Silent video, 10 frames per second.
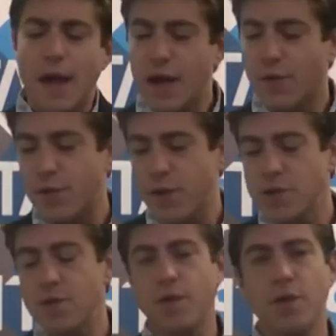Now, for
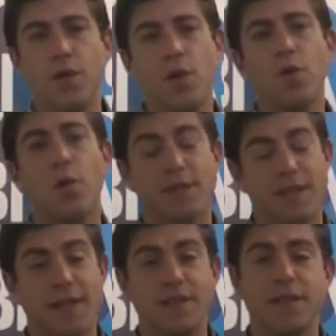those of you who want
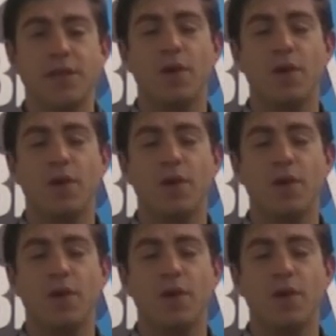to continue